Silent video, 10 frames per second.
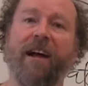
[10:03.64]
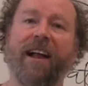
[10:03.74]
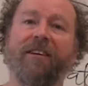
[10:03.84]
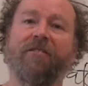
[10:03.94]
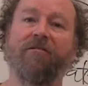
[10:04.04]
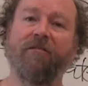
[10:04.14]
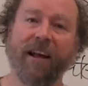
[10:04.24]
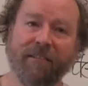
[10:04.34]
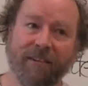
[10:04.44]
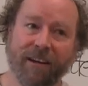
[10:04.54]
radical
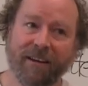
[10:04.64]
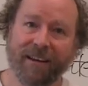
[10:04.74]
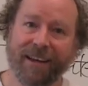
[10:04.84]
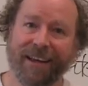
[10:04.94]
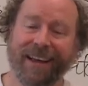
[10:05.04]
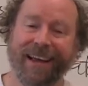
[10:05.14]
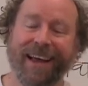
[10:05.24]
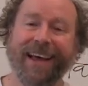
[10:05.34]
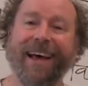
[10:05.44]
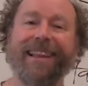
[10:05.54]
rhetoric.
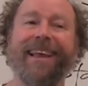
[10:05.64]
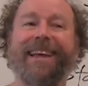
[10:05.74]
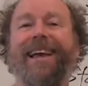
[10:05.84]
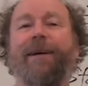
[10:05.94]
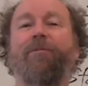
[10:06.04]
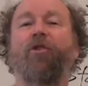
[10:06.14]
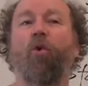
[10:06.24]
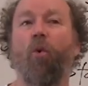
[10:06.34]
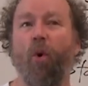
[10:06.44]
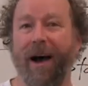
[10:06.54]
They kept
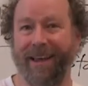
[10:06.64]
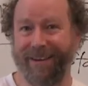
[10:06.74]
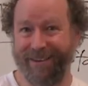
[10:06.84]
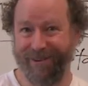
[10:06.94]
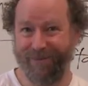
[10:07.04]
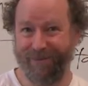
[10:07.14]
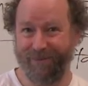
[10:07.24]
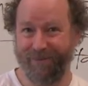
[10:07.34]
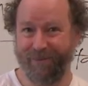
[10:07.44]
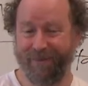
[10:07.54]
quiet.
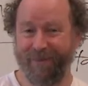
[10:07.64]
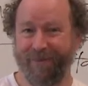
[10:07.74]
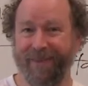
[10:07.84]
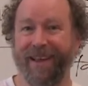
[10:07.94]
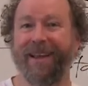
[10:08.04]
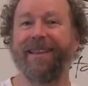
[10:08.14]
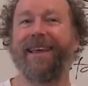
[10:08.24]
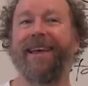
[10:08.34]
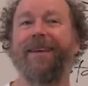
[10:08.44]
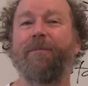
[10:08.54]

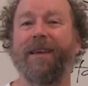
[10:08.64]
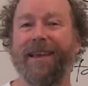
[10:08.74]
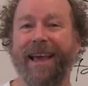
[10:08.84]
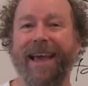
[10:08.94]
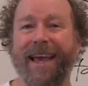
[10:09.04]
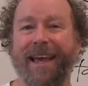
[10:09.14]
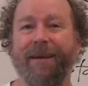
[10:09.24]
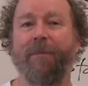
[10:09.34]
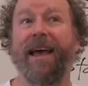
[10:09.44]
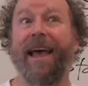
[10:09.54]
They
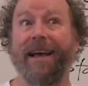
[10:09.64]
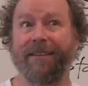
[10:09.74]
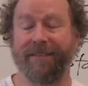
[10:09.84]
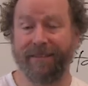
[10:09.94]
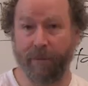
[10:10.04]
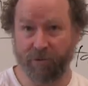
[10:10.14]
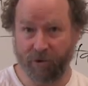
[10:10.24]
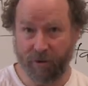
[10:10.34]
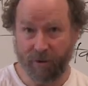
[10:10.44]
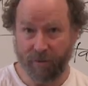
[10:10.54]
became
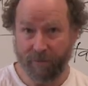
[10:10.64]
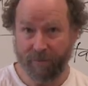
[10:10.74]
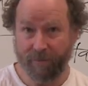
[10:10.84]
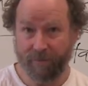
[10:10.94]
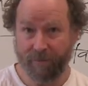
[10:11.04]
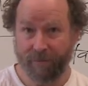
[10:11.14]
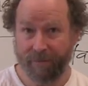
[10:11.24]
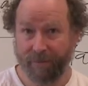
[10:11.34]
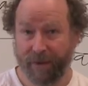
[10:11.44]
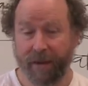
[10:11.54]
exceptional.
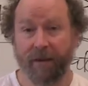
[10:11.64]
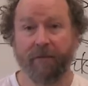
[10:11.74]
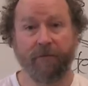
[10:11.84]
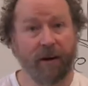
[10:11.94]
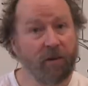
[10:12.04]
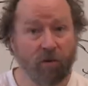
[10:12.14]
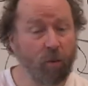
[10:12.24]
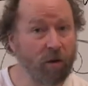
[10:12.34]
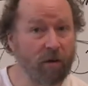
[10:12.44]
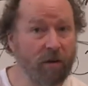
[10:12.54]
French
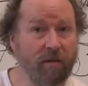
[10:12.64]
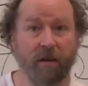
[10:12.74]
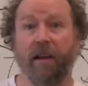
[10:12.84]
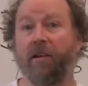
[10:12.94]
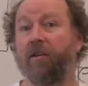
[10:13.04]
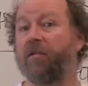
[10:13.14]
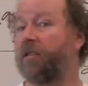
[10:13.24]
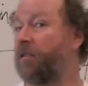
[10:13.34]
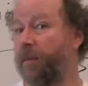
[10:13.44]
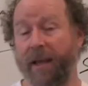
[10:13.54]
workers and their
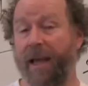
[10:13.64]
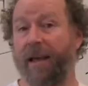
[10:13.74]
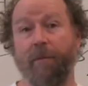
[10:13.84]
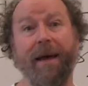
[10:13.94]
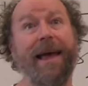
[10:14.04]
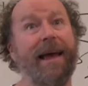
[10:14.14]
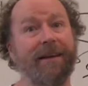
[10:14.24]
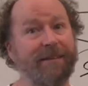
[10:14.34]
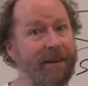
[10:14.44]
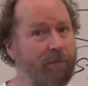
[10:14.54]
unions became
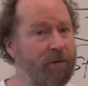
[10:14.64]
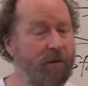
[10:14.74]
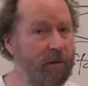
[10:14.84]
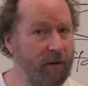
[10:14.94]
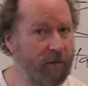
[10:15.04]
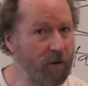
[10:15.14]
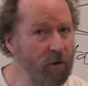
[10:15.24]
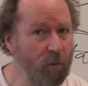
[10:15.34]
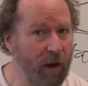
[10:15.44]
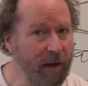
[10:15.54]
exceptional in their
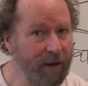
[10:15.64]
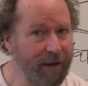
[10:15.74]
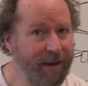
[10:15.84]
own way